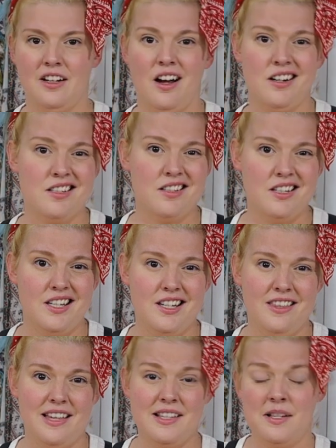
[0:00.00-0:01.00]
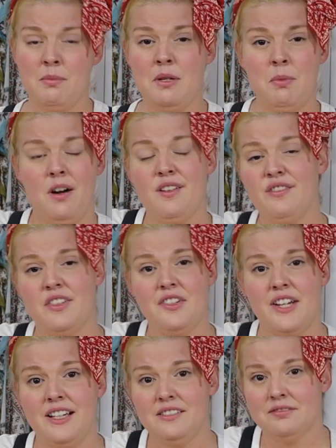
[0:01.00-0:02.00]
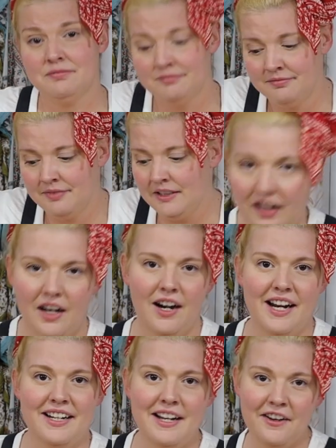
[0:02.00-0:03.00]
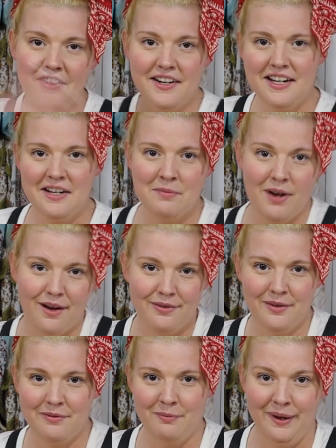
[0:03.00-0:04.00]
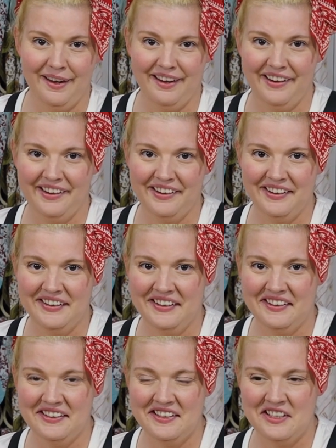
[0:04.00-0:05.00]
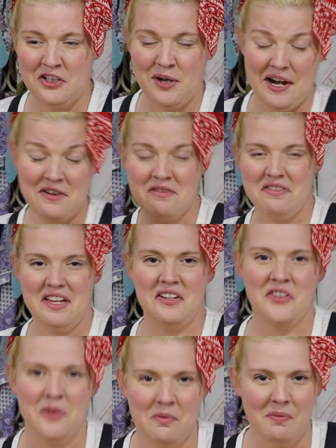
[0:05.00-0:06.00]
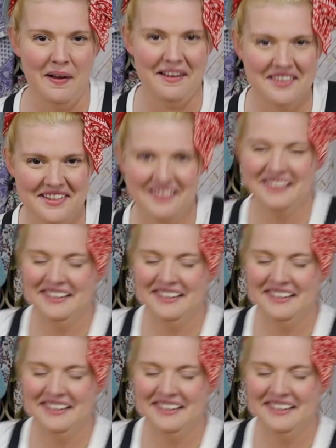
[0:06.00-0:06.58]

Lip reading: Honestly, that's a big part of learning. All right, now that I am off of my try new things soapbox,